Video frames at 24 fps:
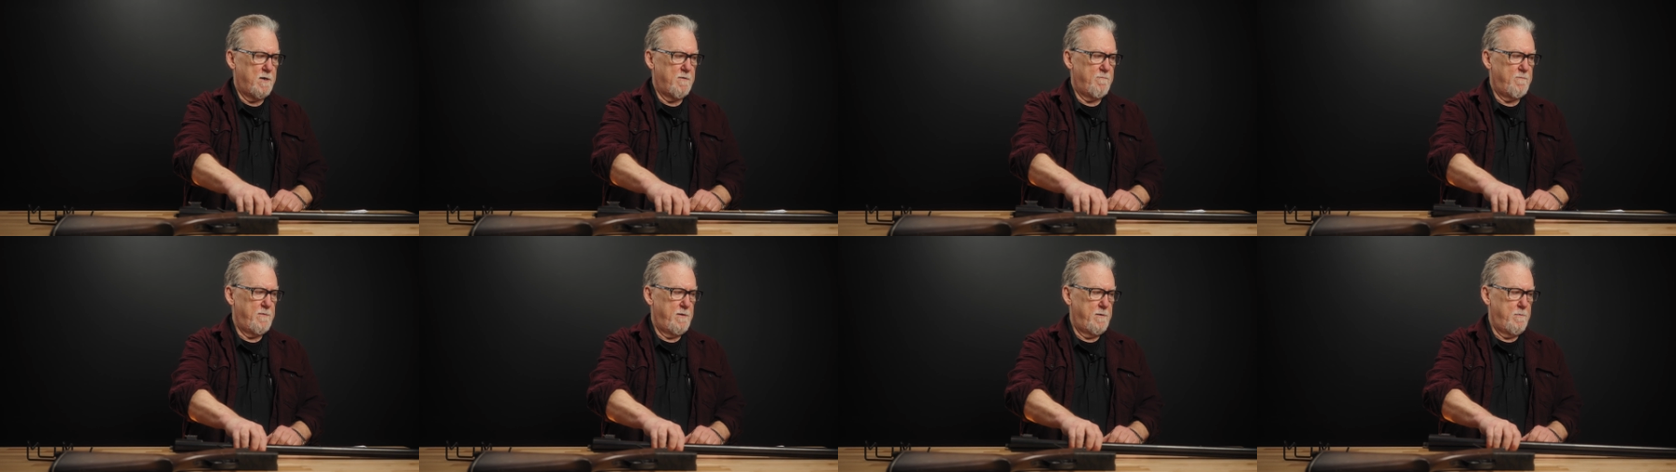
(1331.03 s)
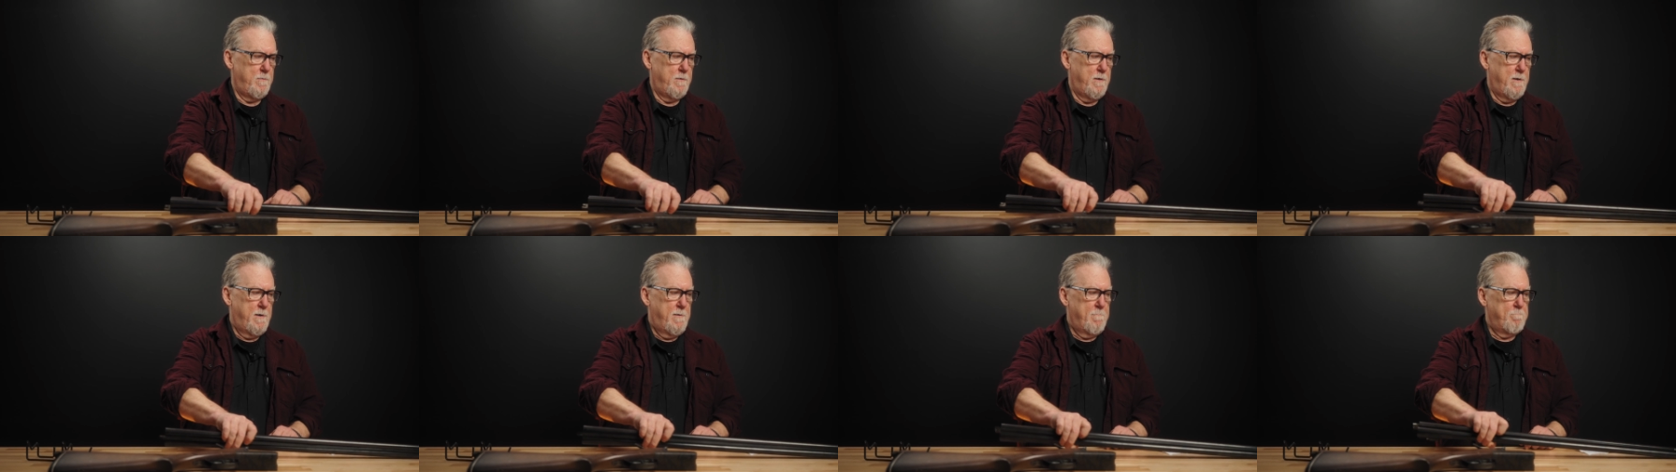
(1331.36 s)
a few
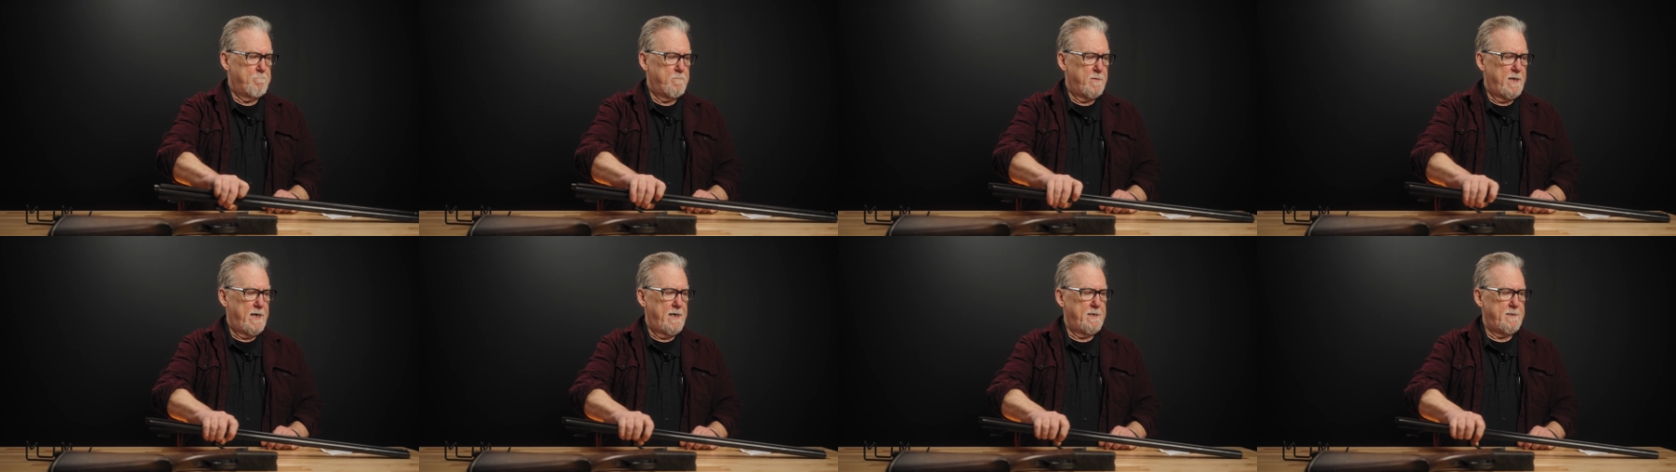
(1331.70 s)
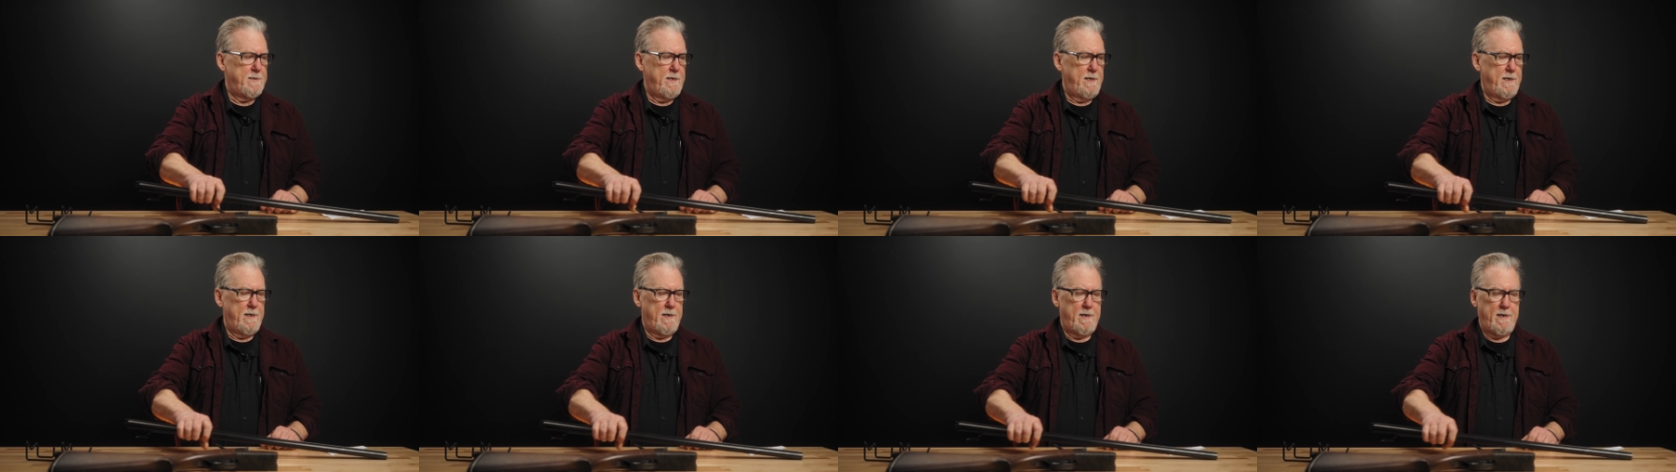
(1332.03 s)

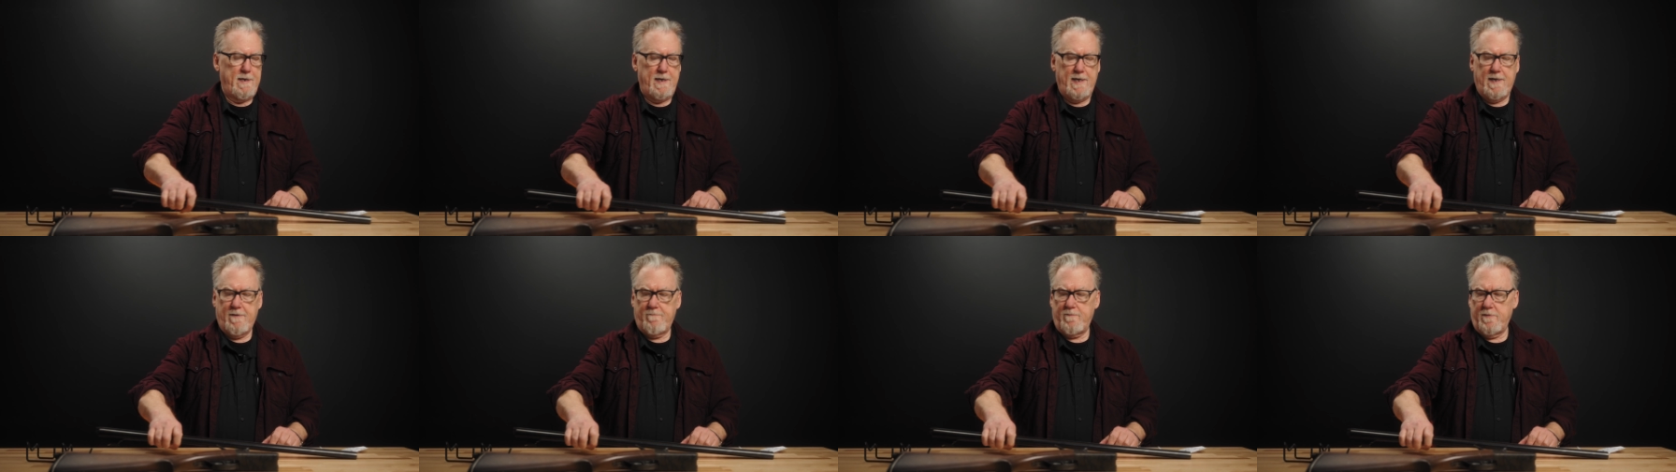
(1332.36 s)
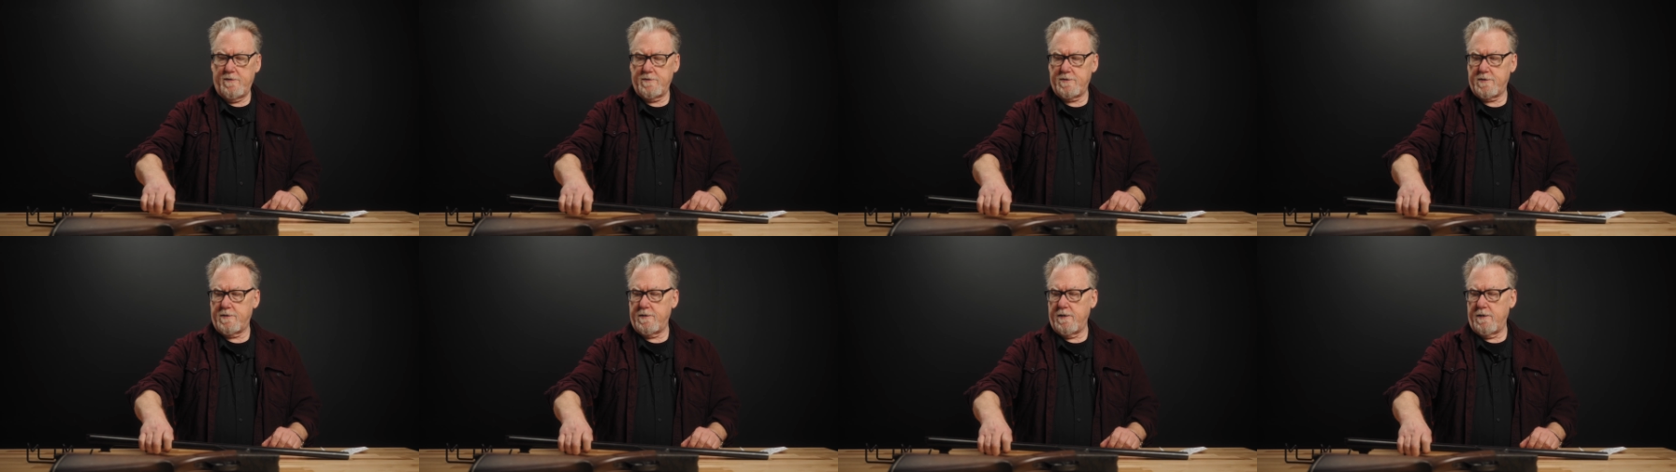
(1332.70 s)
18 and a half
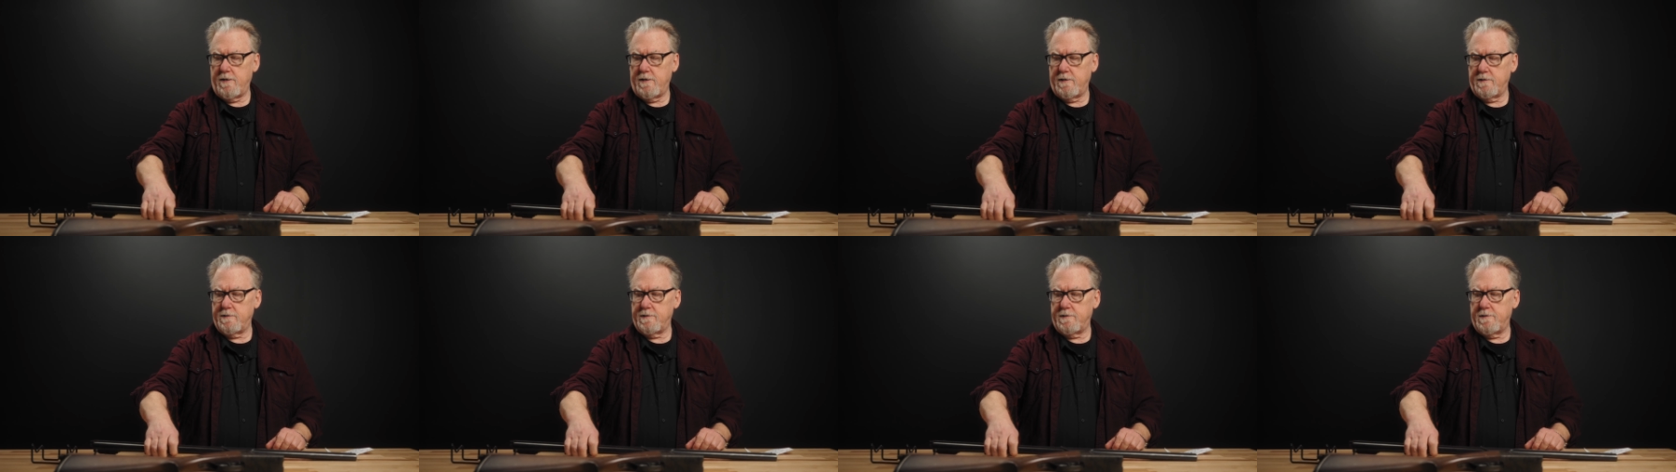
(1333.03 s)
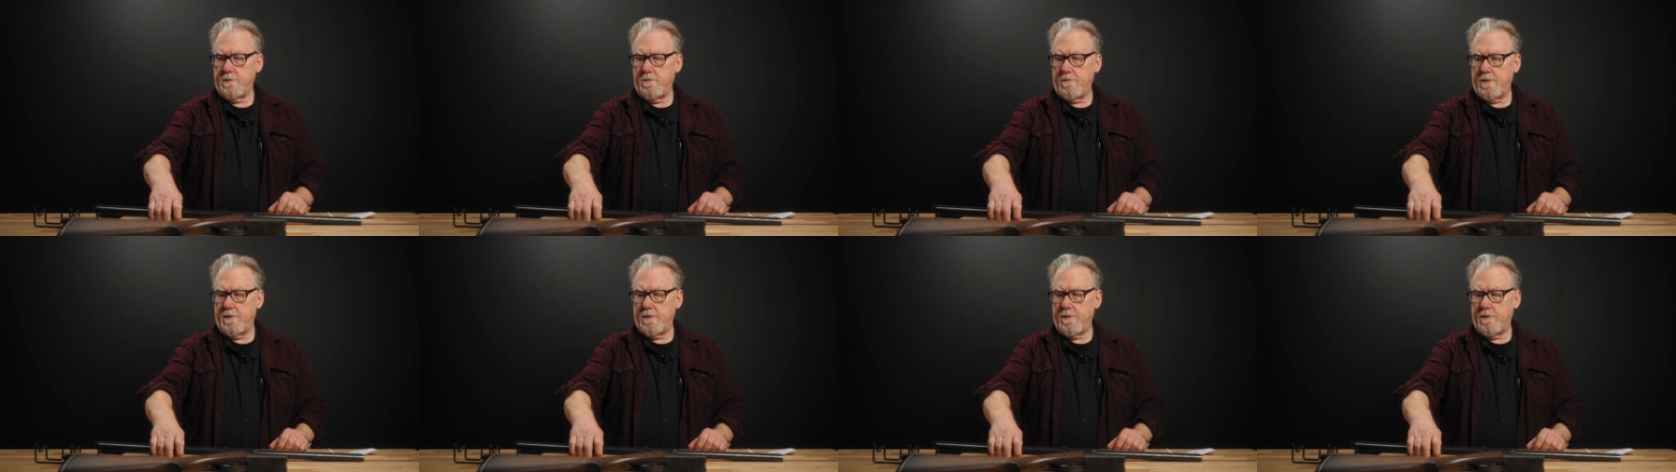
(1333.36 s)
inch guns.